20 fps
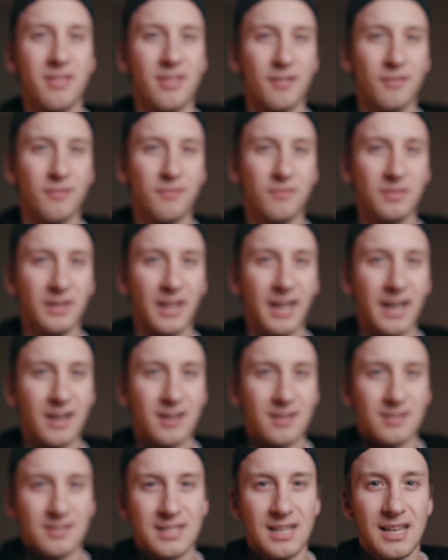the
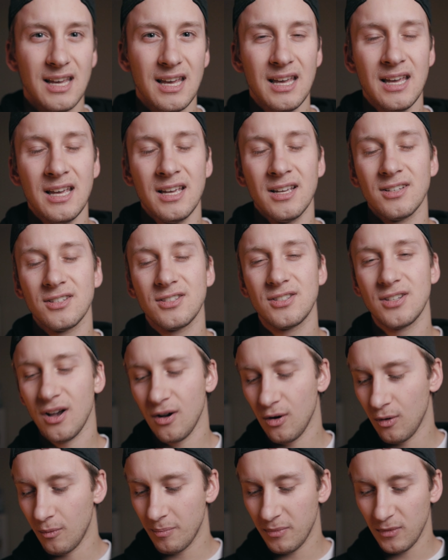flares.
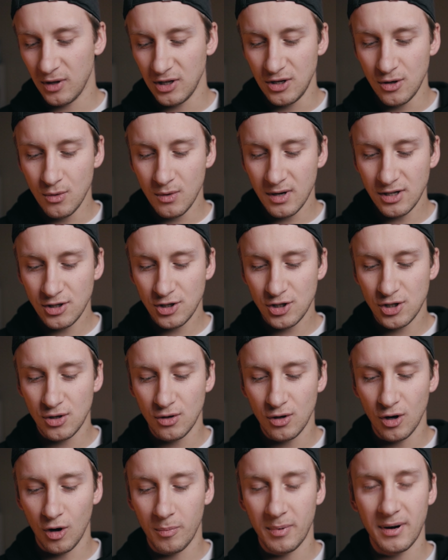So you can
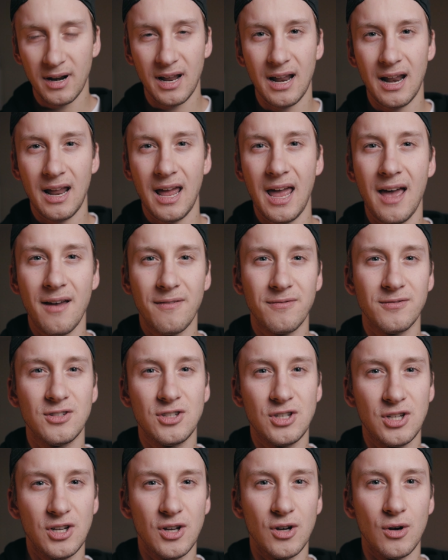shoot open at
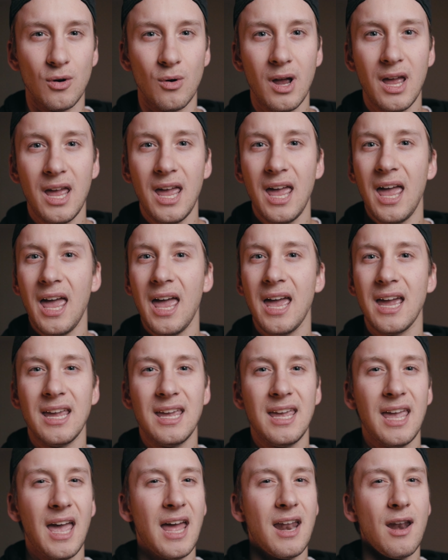f2
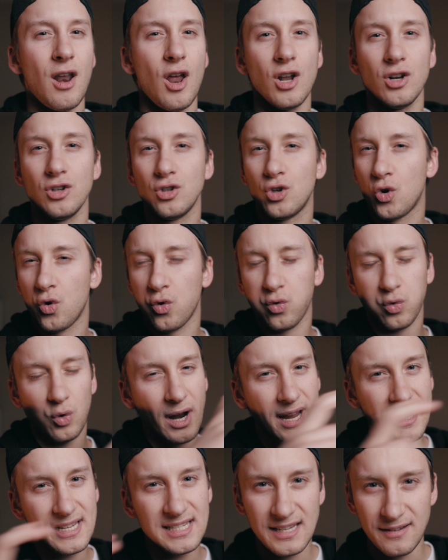and get
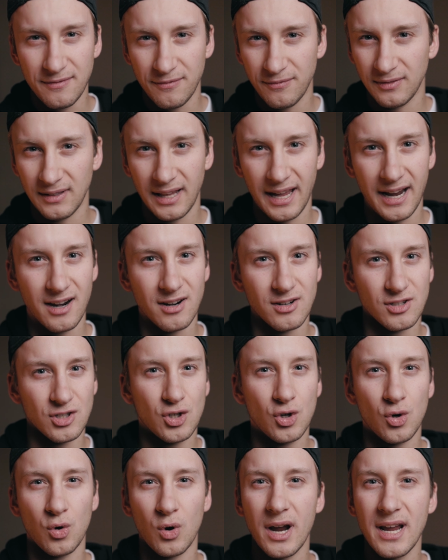crazy flares,
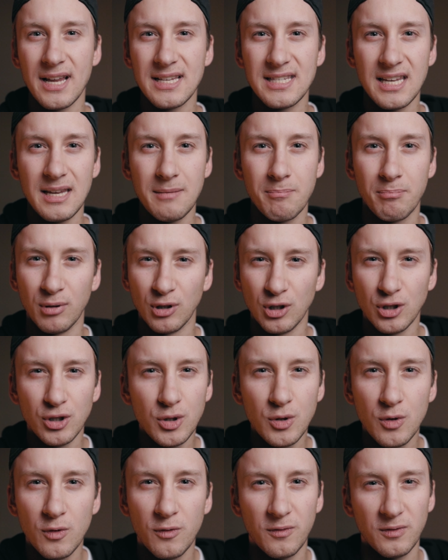crazy
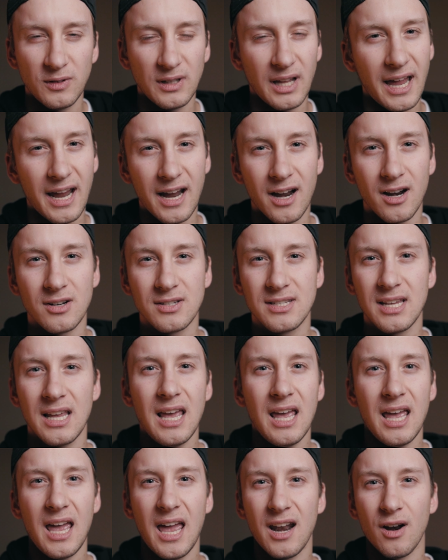blue flares,
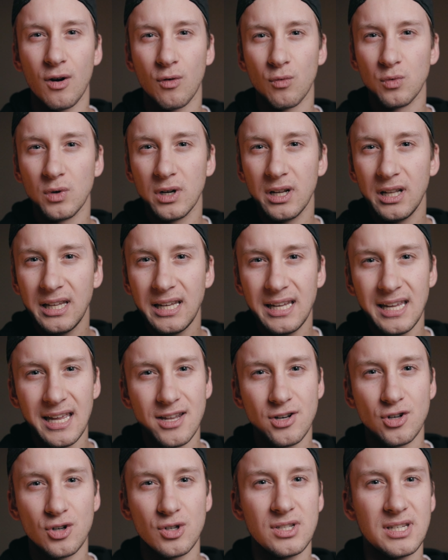and a really
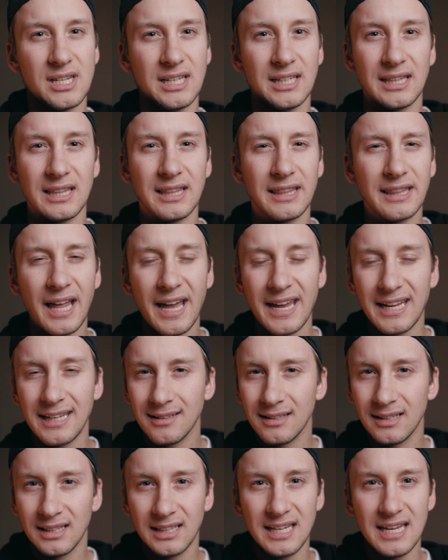interesting
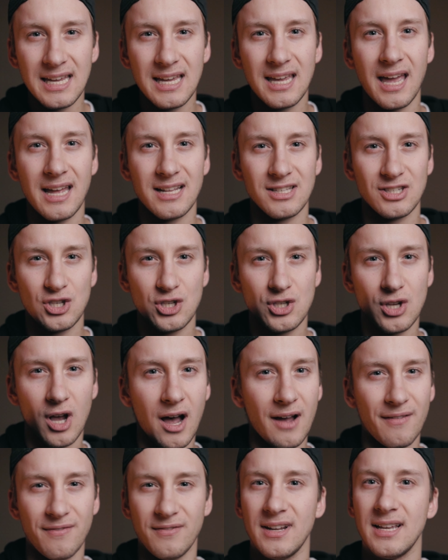light leak and
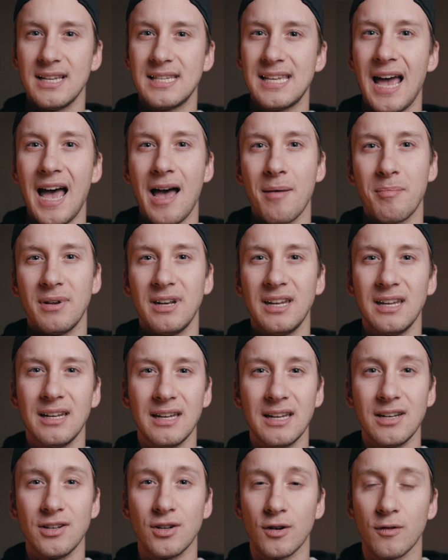softness
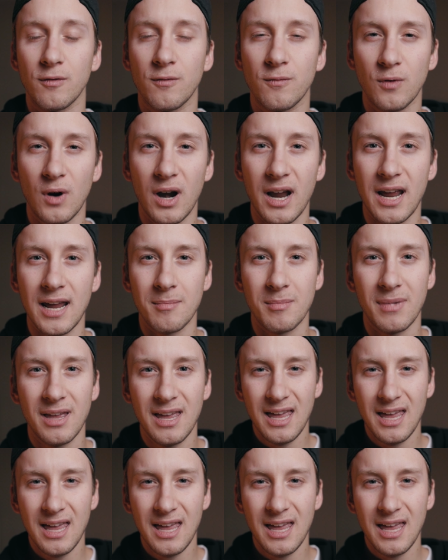happening in your frame.